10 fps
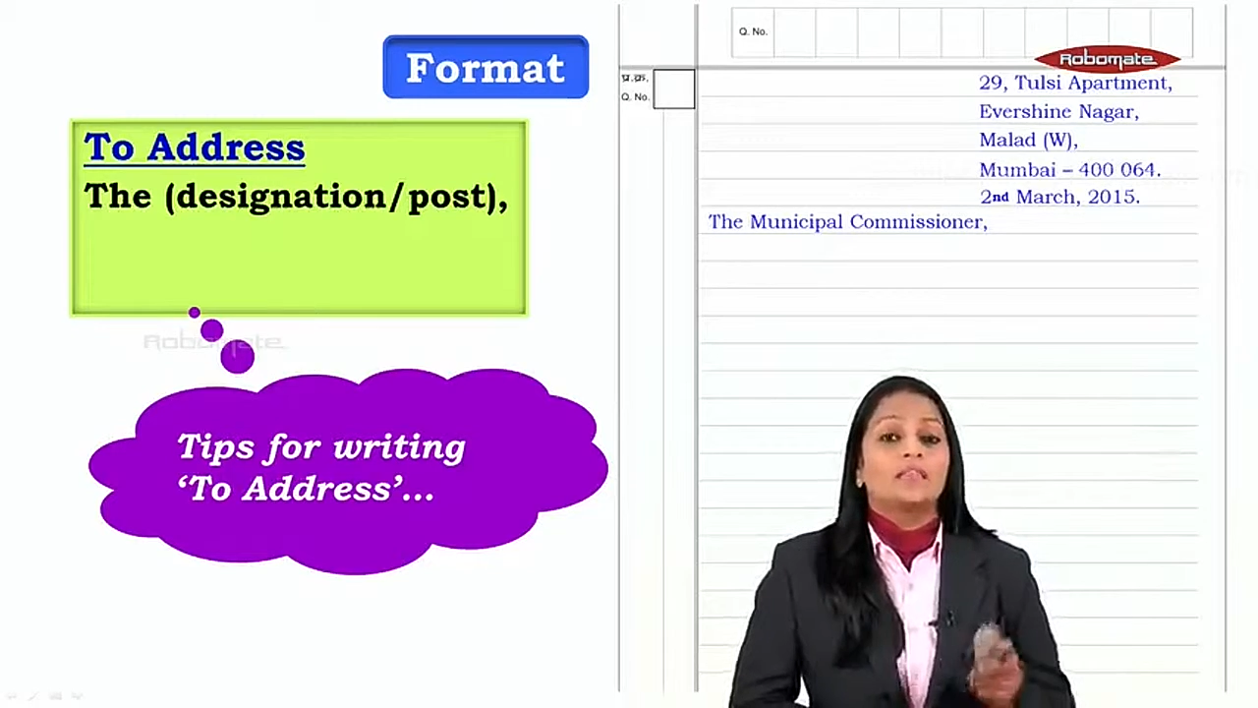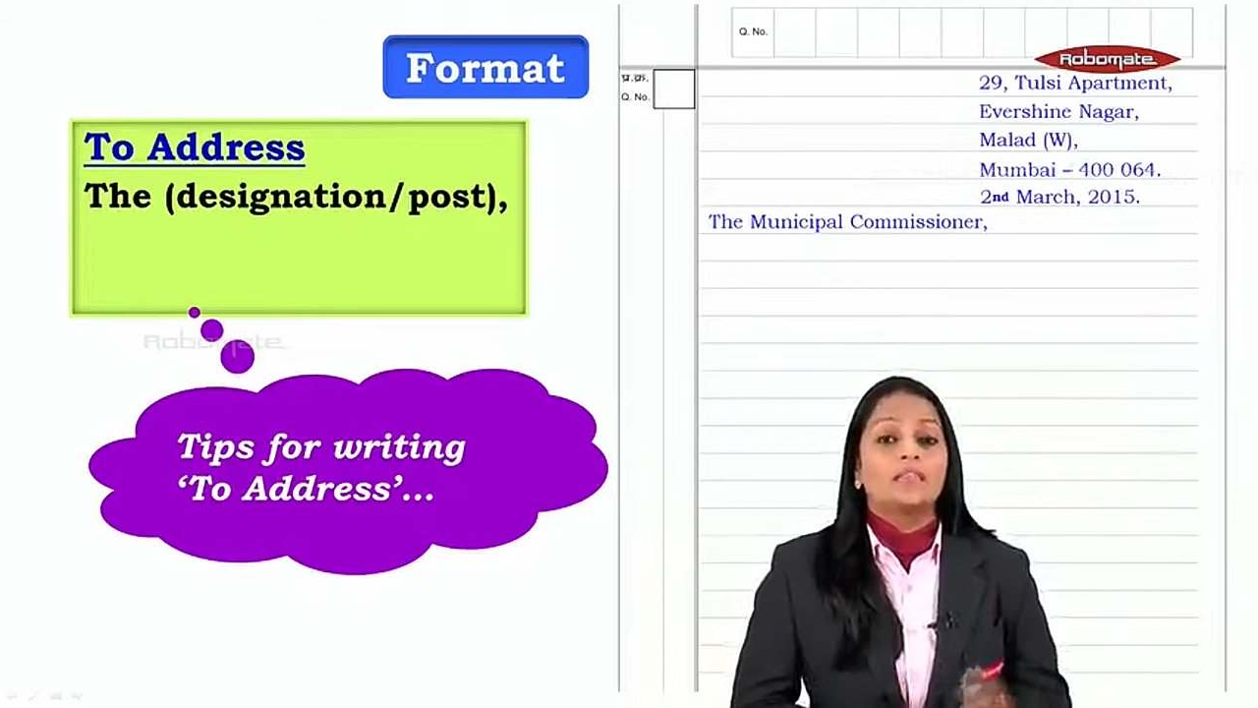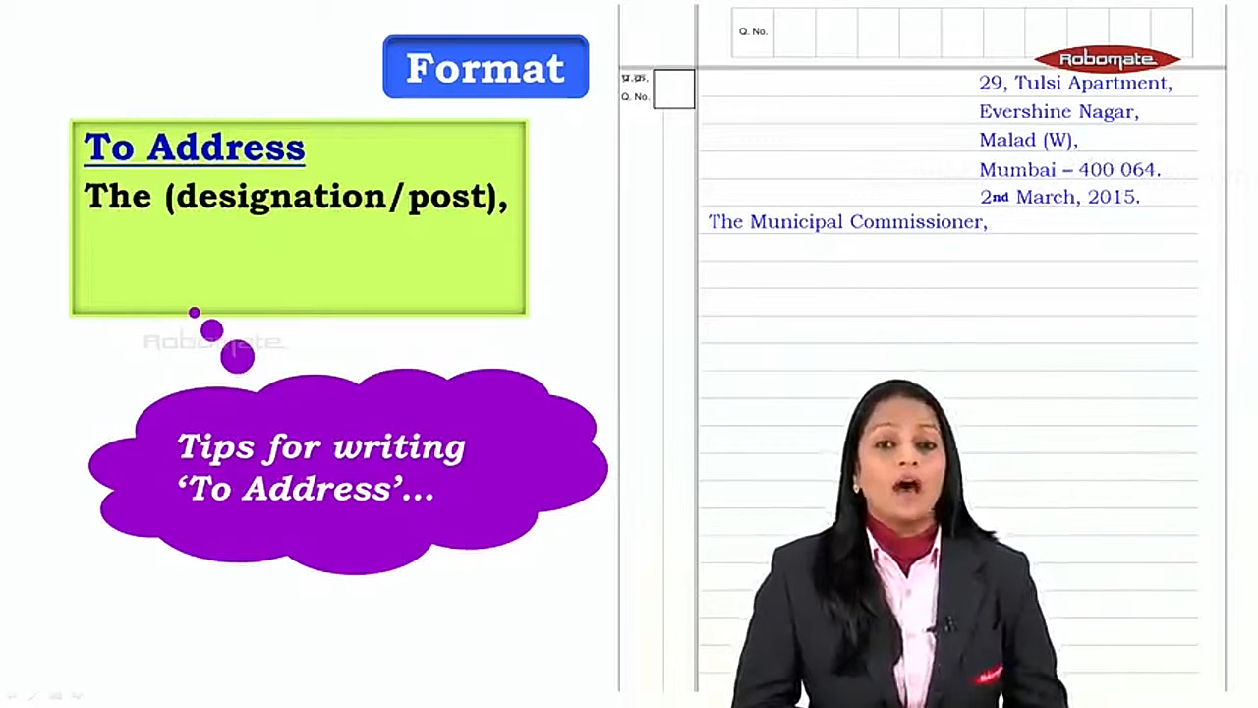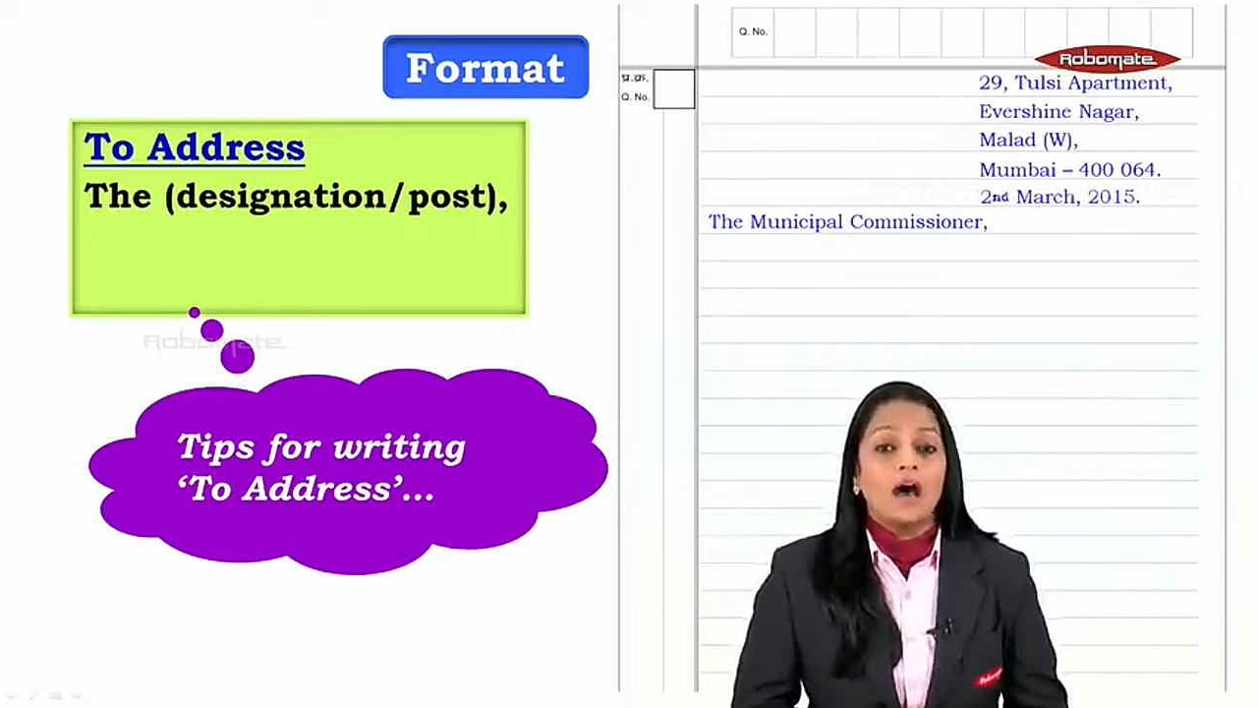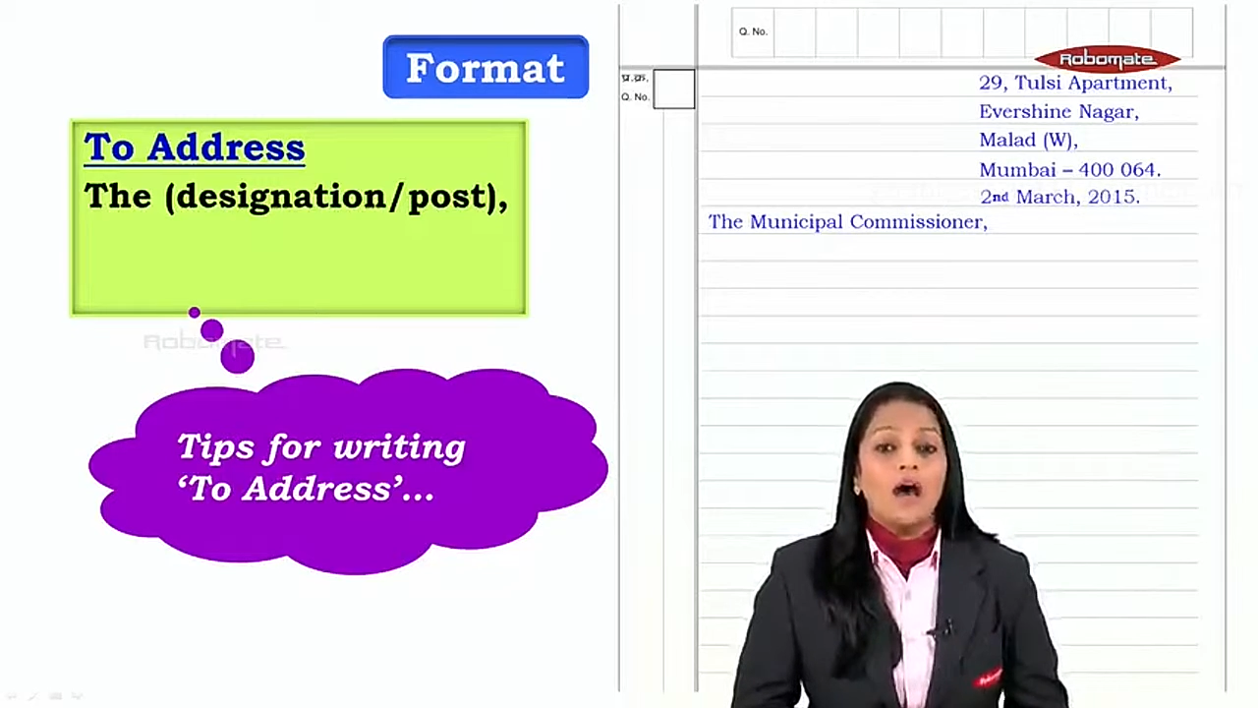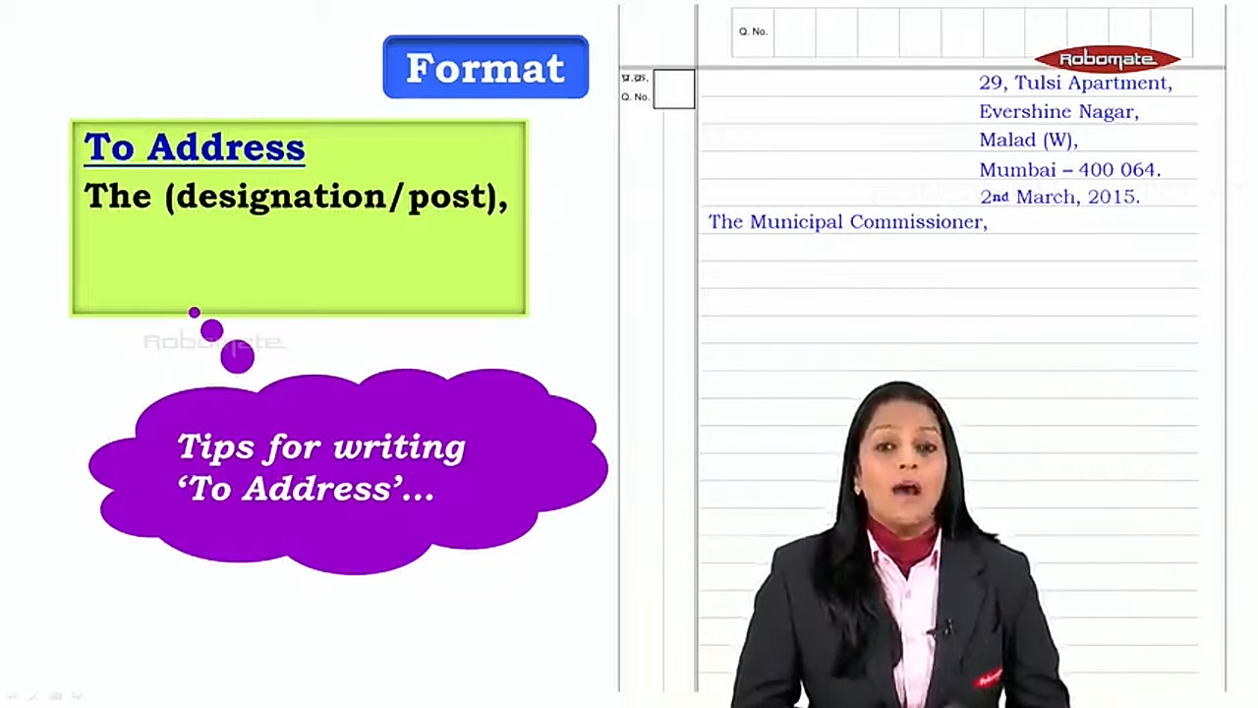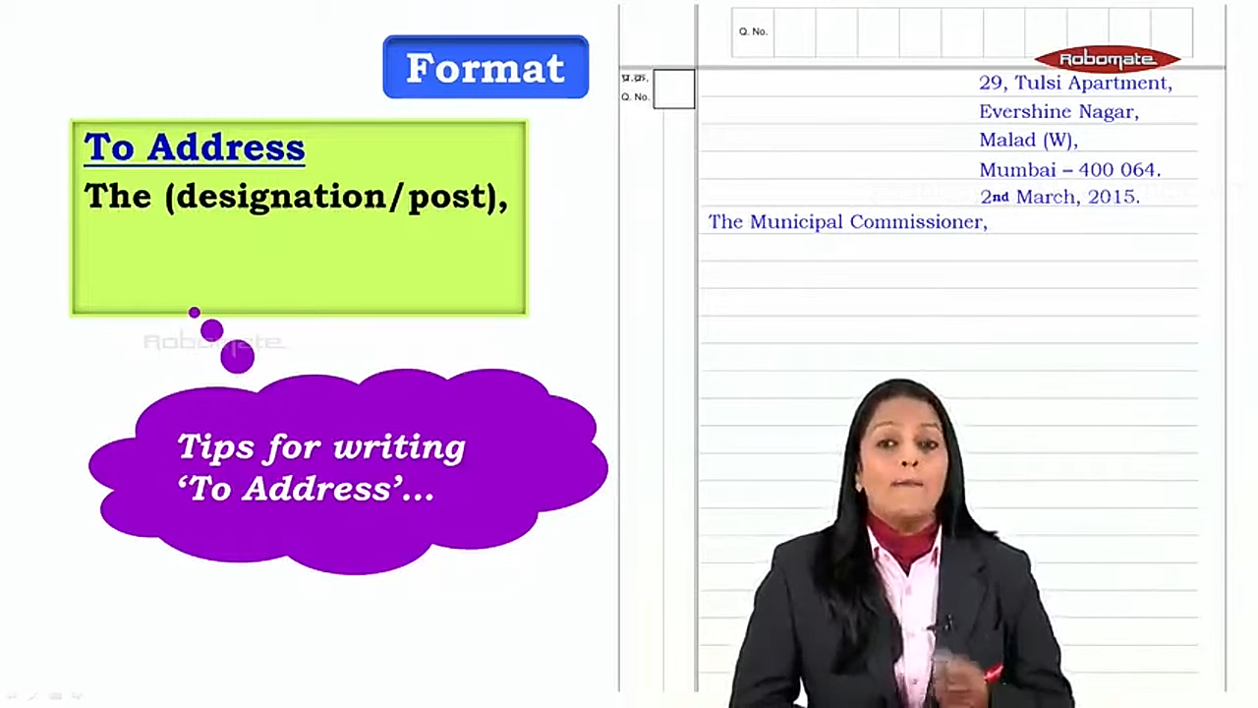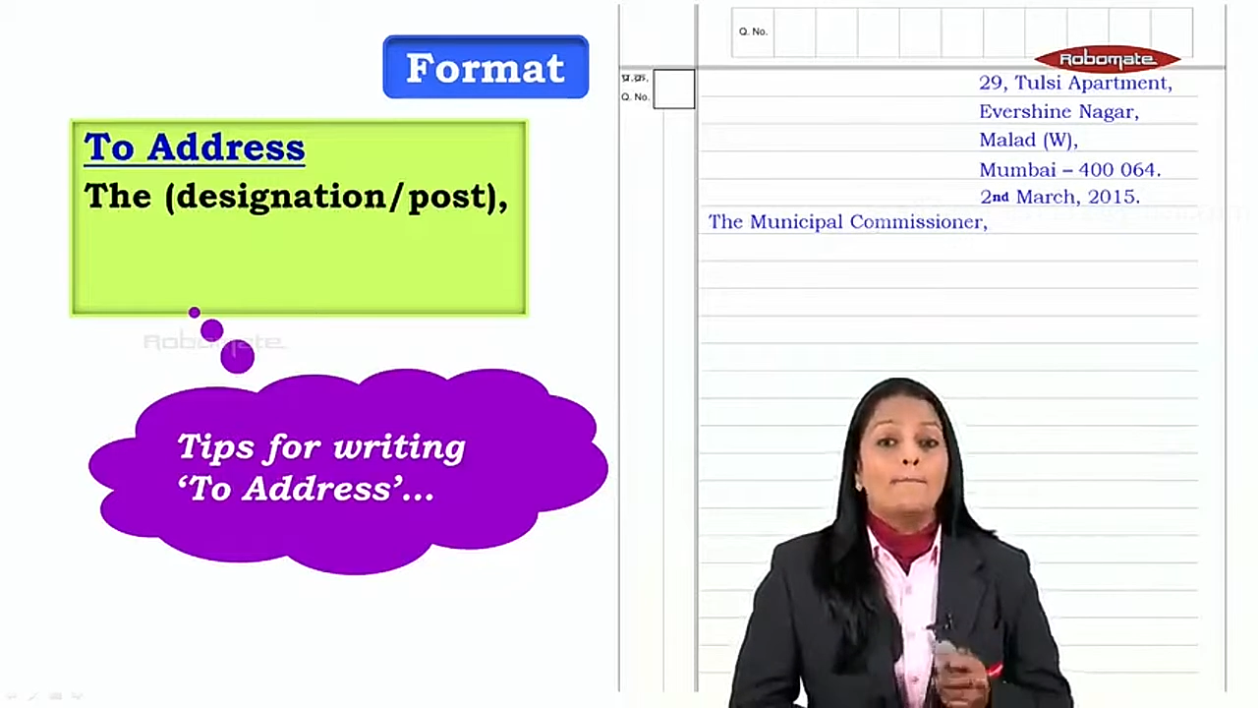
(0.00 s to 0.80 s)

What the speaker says: the